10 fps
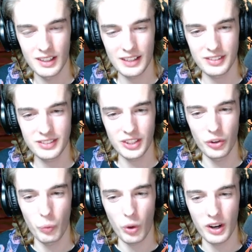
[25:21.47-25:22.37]
It's
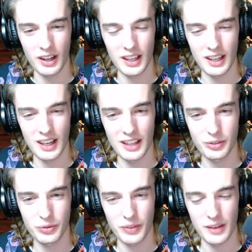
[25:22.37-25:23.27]
still 1 in his
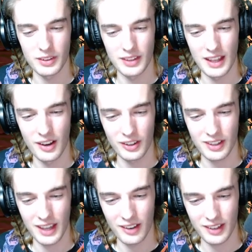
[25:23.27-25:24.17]
favor now.
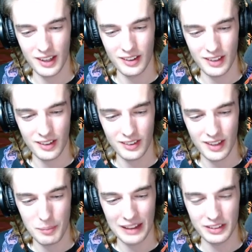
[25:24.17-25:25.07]

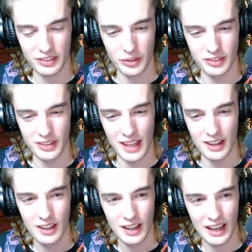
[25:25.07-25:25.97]
Okay. Mantis goes to dead.
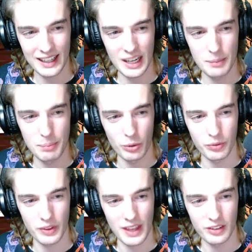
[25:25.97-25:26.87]
And I gain a bone
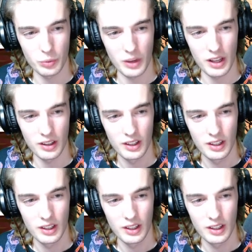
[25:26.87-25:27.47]
for that as well.